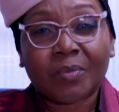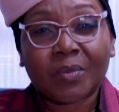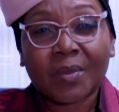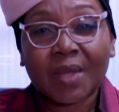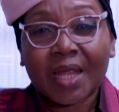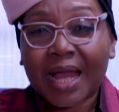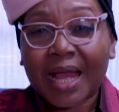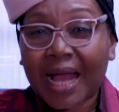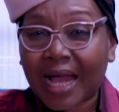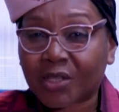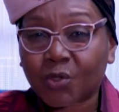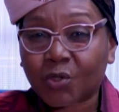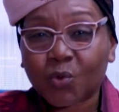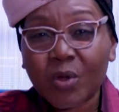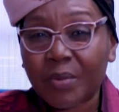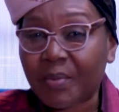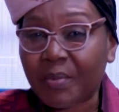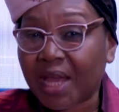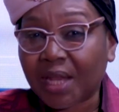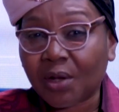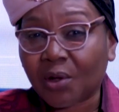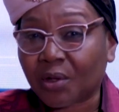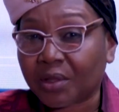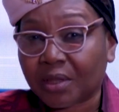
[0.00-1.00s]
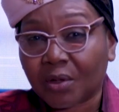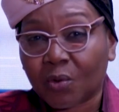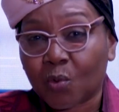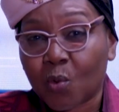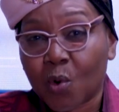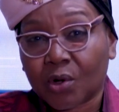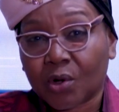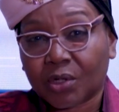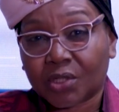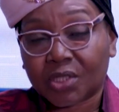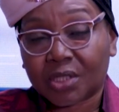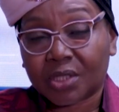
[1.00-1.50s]
At Women on the
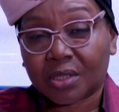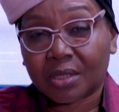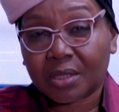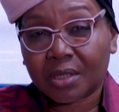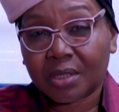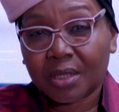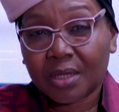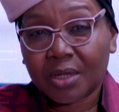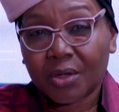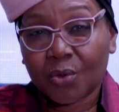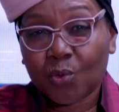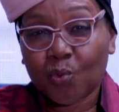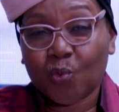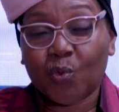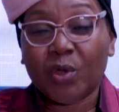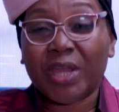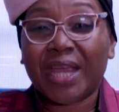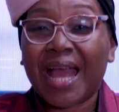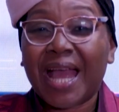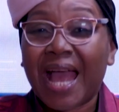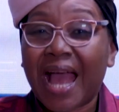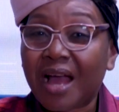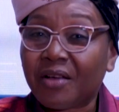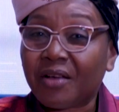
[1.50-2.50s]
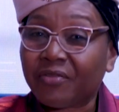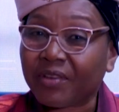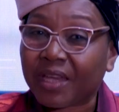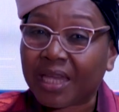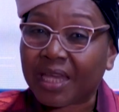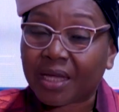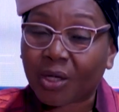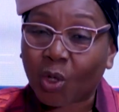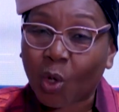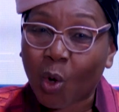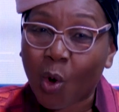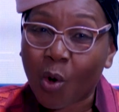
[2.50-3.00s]
Watch, we have a
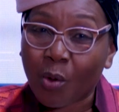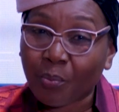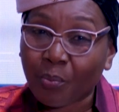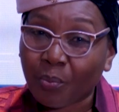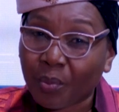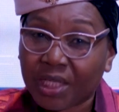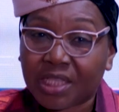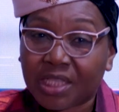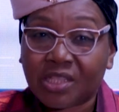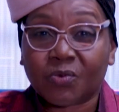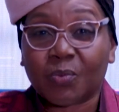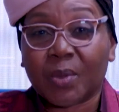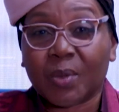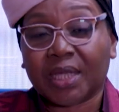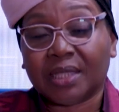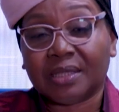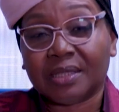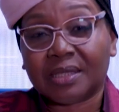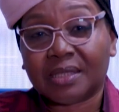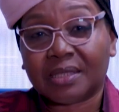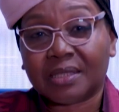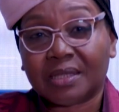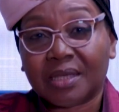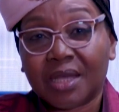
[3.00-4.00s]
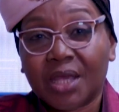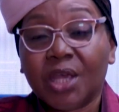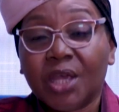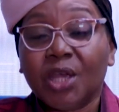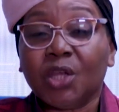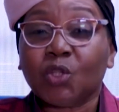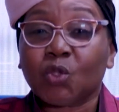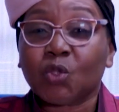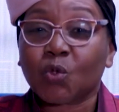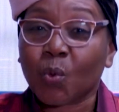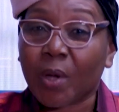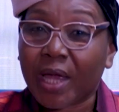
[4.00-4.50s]
commitment
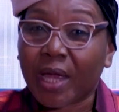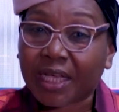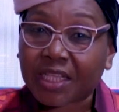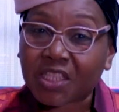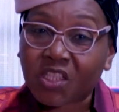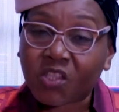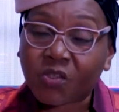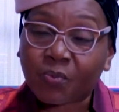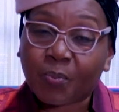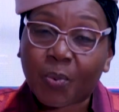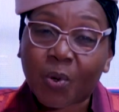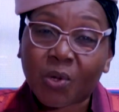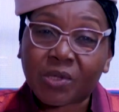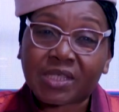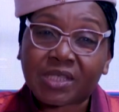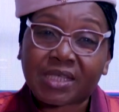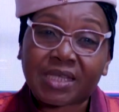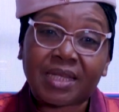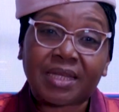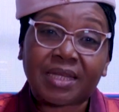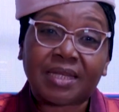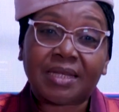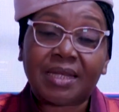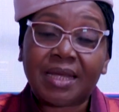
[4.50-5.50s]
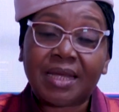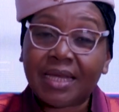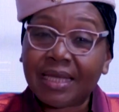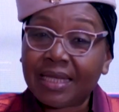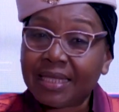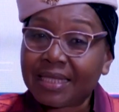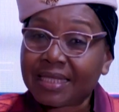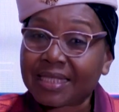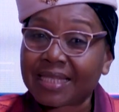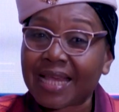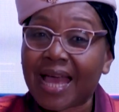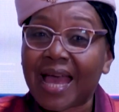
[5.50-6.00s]
to exposing
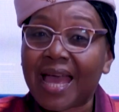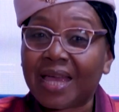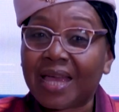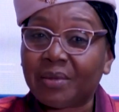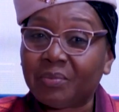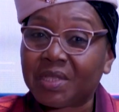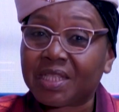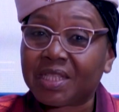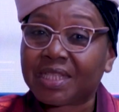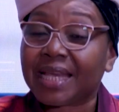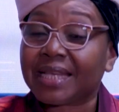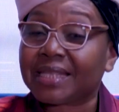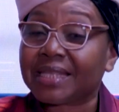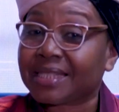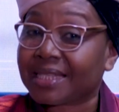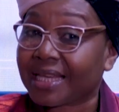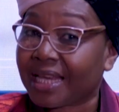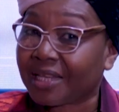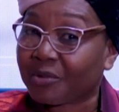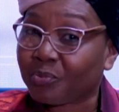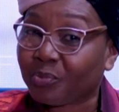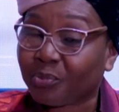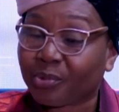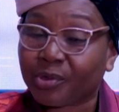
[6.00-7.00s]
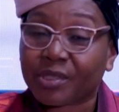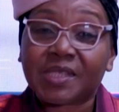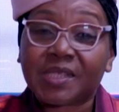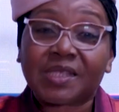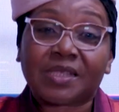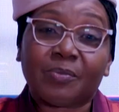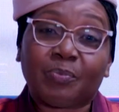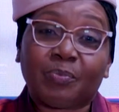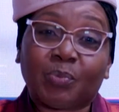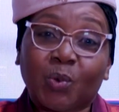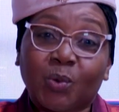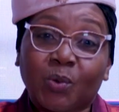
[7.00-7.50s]
time-tested
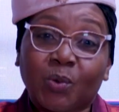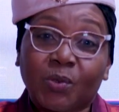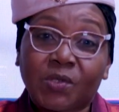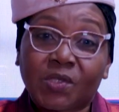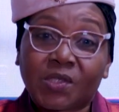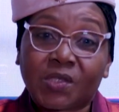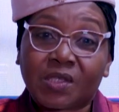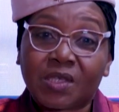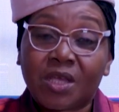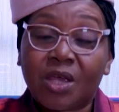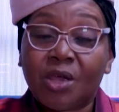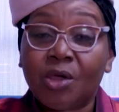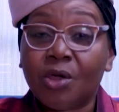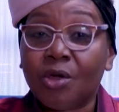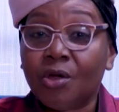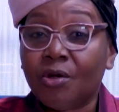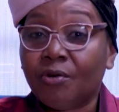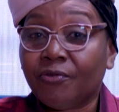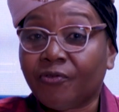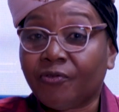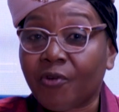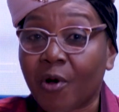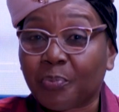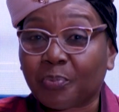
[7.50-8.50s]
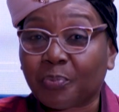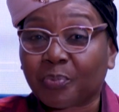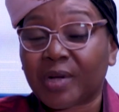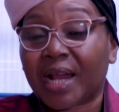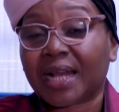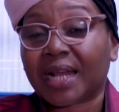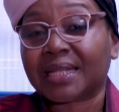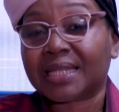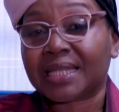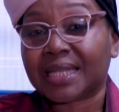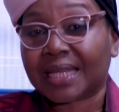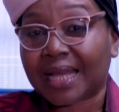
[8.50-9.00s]
principles for
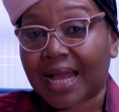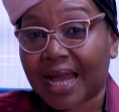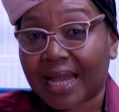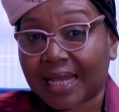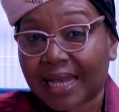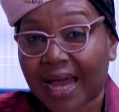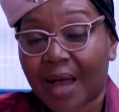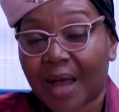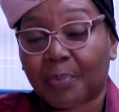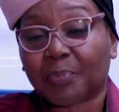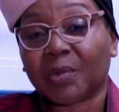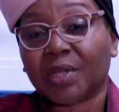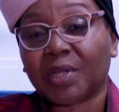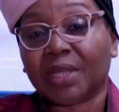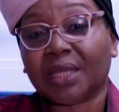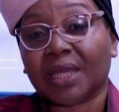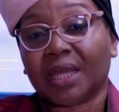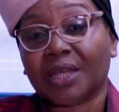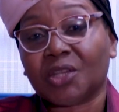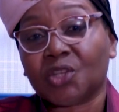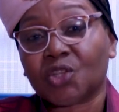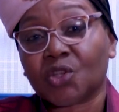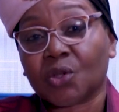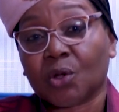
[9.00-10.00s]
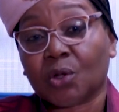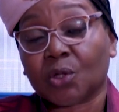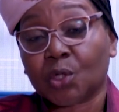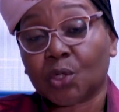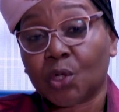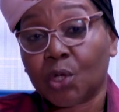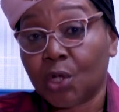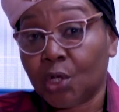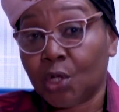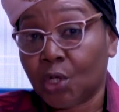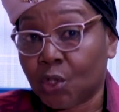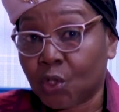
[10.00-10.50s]
practical application
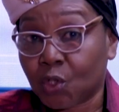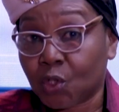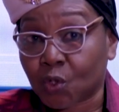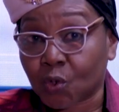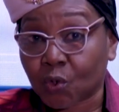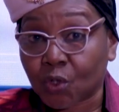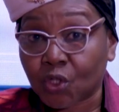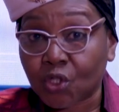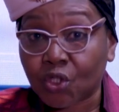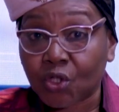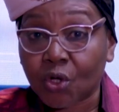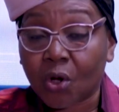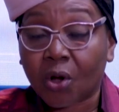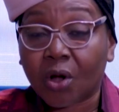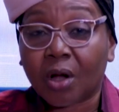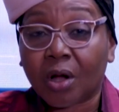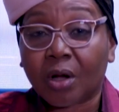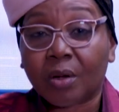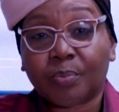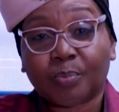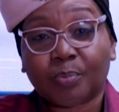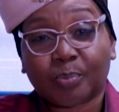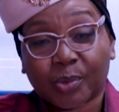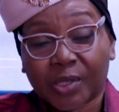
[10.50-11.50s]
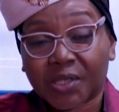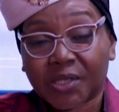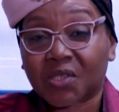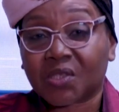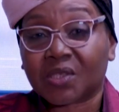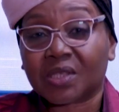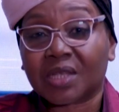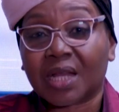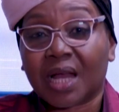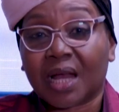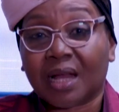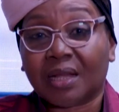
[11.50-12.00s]
to your
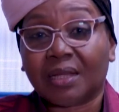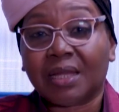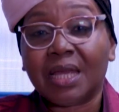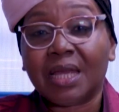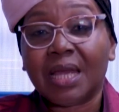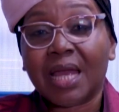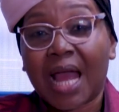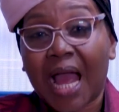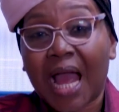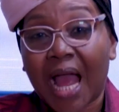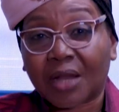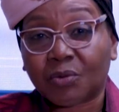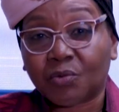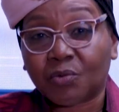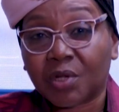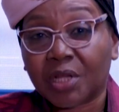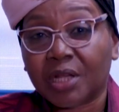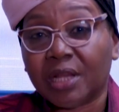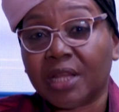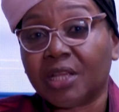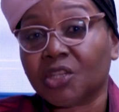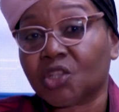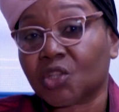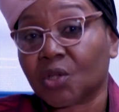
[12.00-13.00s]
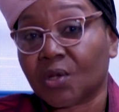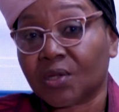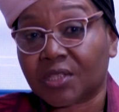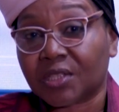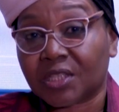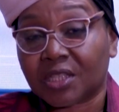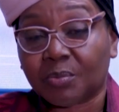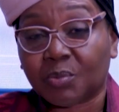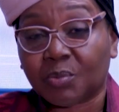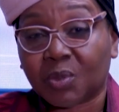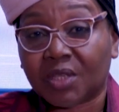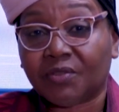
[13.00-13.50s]
personal and
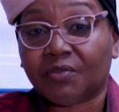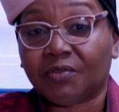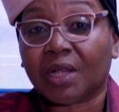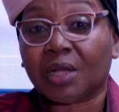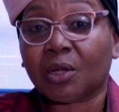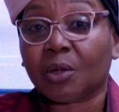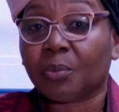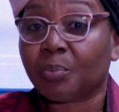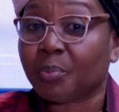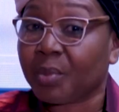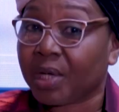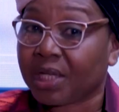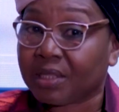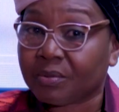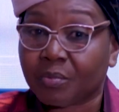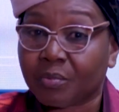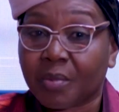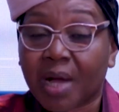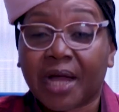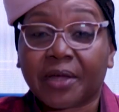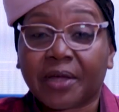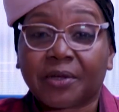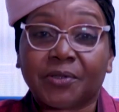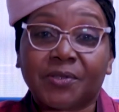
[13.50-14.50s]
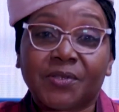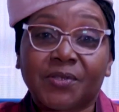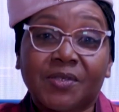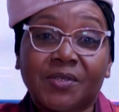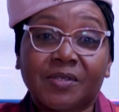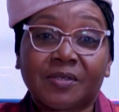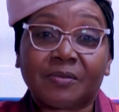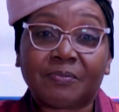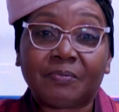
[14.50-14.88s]
relationship development matters.